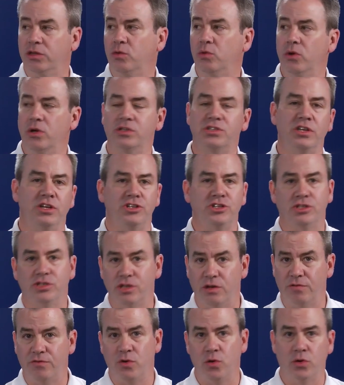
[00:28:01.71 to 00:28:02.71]
workstations
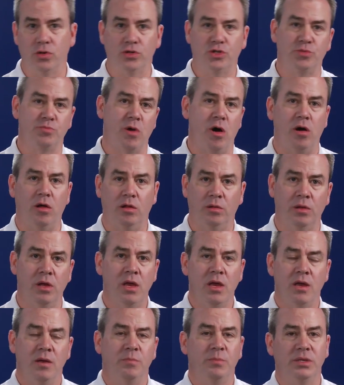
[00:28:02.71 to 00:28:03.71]
of your small
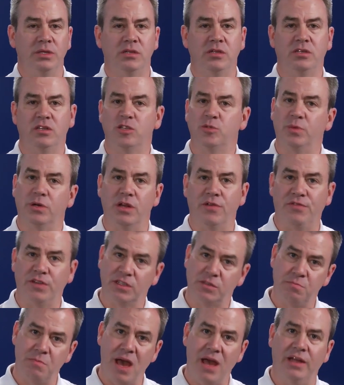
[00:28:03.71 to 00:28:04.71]
businesses. But if
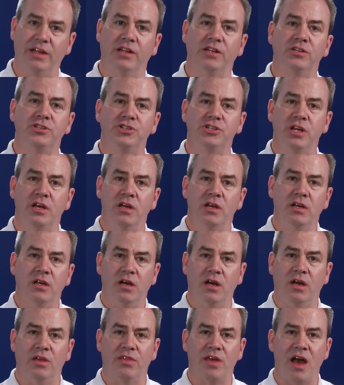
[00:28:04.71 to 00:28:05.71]
it's managed
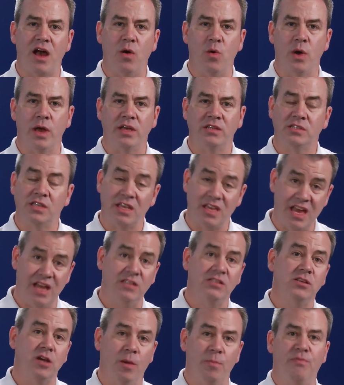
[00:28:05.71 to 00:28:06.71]
that way, so
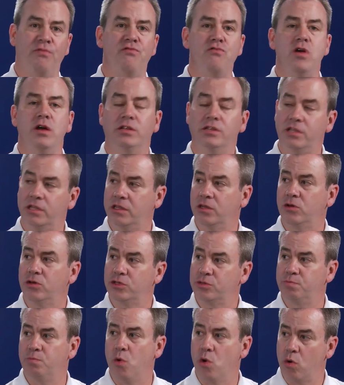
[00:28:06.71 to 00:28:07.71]
yes, up front,
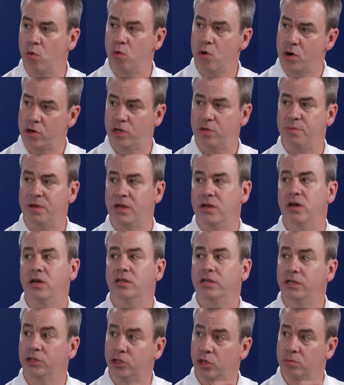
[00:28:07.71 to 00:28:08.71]
there's more work to be
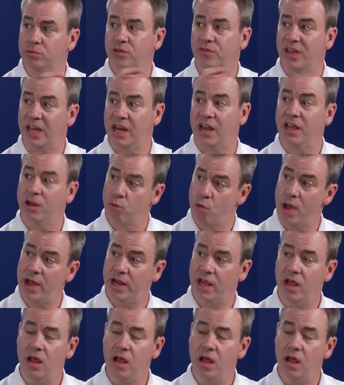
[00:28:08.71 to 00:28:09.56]
done in terms of getting it ready.